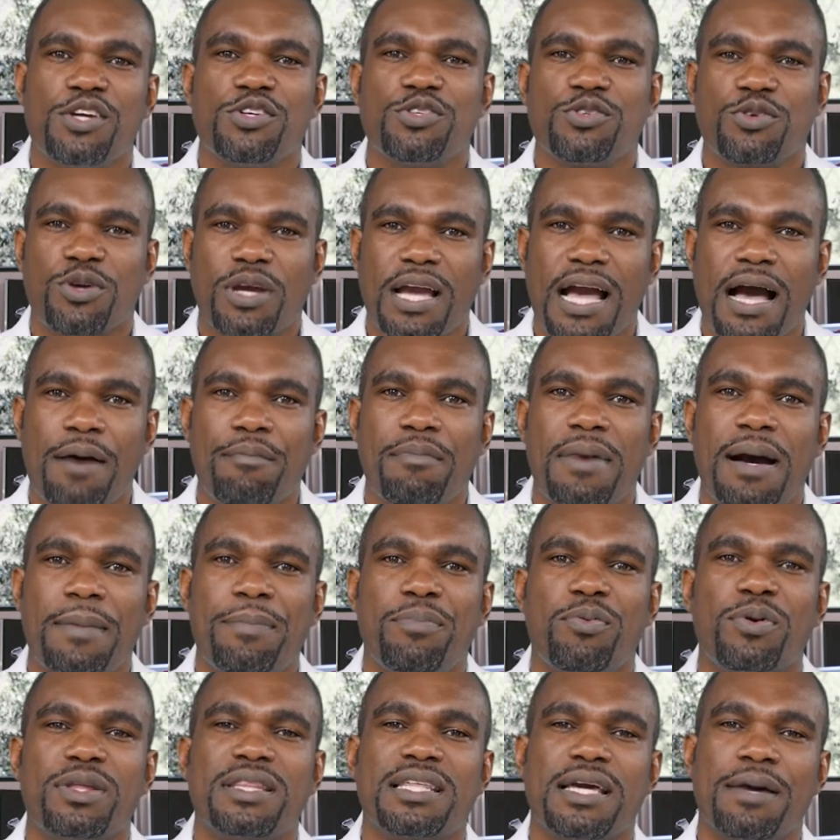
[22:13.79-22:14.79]
to come
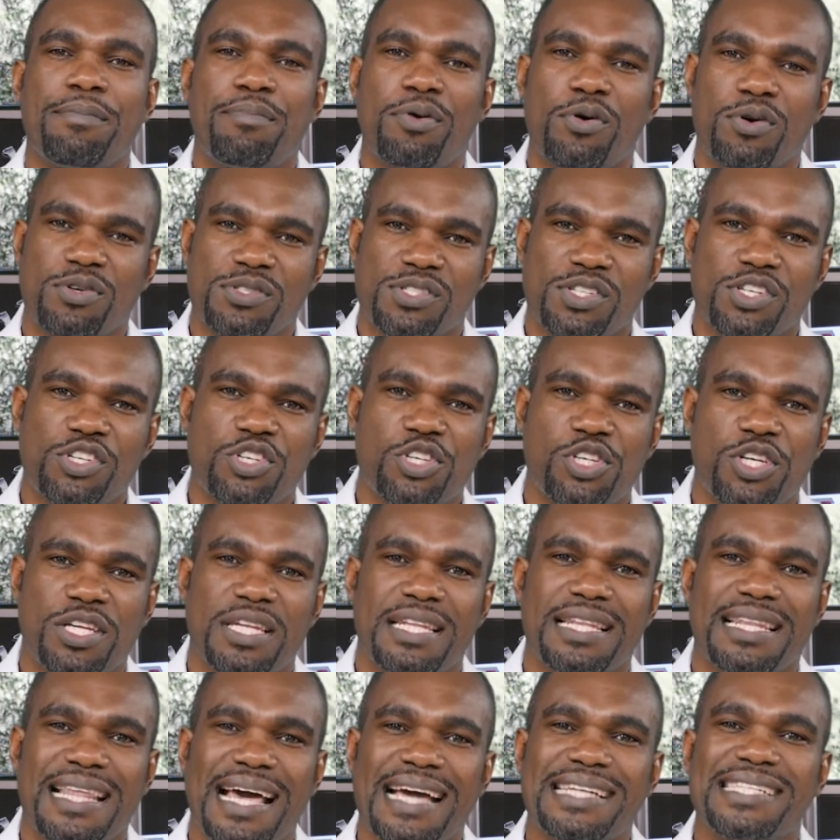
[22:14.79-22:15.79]
up with a
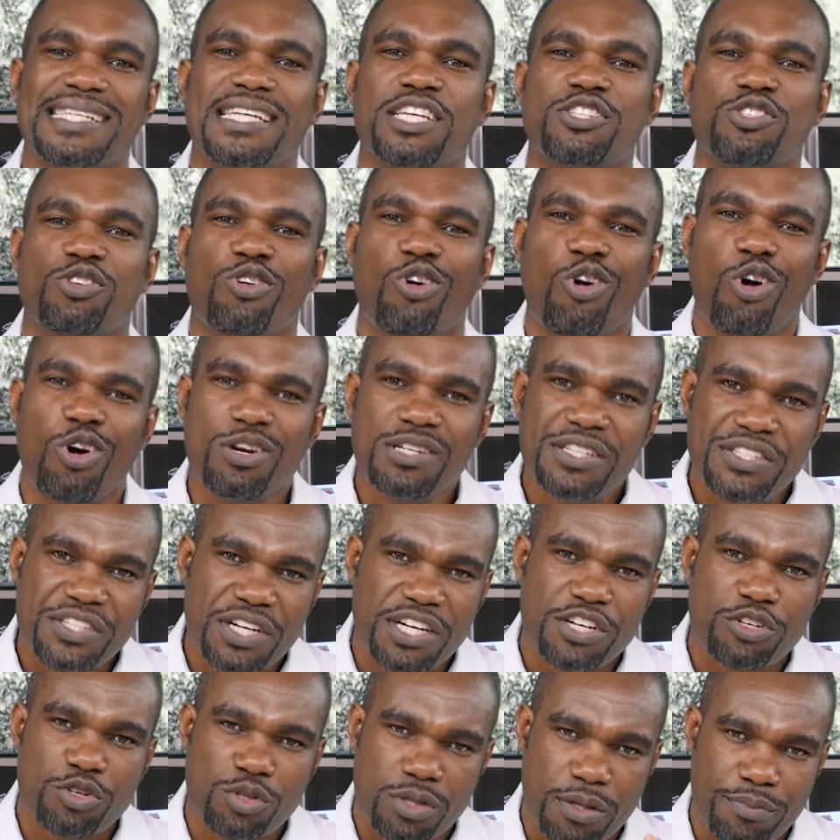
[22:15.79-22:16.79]
position that is
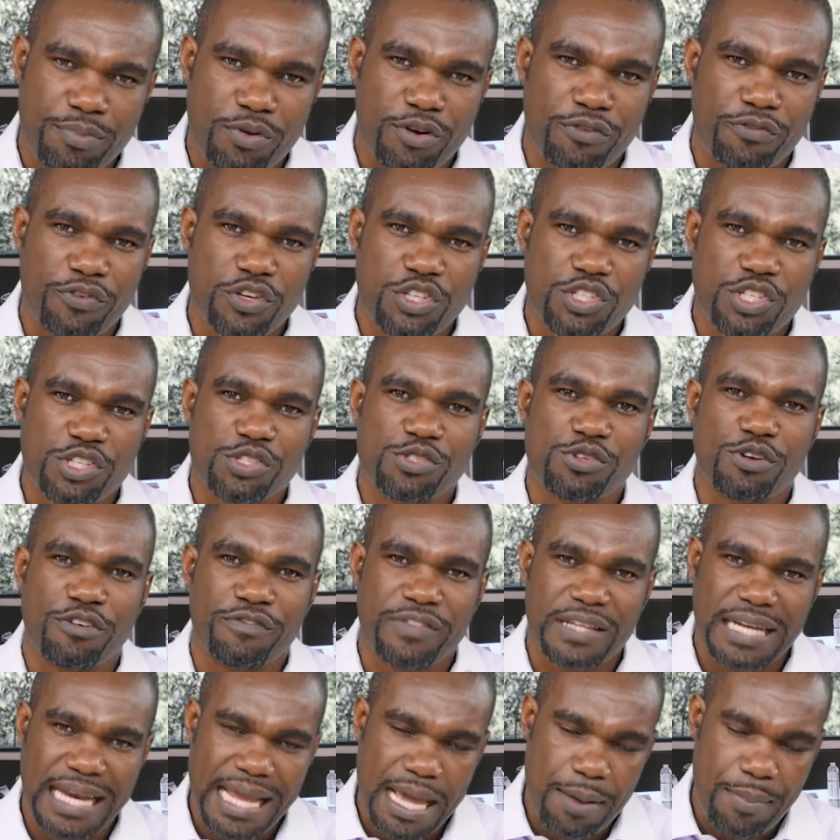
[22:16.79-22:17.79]
contrary to the provisions of
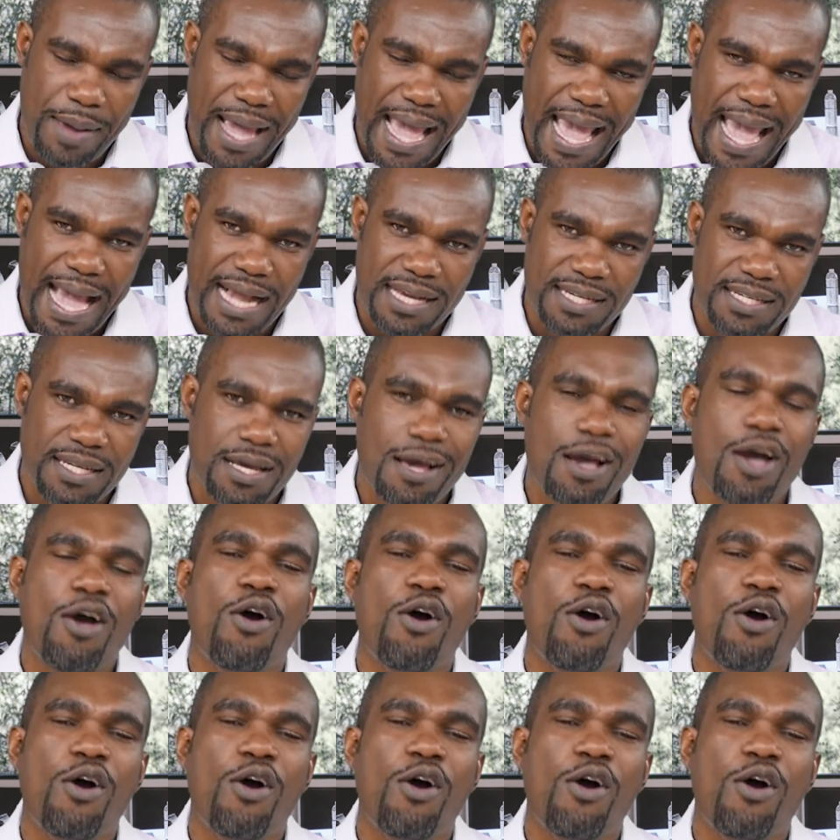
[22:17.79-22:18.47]
the Labor Act.